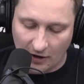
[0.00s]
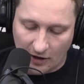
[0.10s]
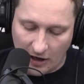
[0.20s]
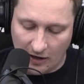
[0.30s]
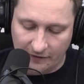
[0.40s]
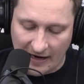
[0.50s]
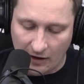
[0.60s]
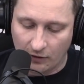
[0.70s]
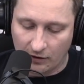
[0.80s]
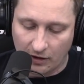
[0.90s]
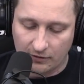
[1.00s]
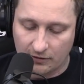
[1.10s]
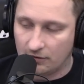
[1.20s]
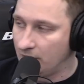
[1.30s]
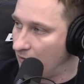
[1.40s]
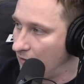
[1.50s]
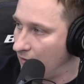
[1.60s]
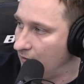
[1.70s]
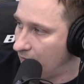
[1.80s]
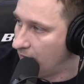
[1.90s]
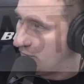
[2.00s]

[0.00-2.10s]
So what can the average person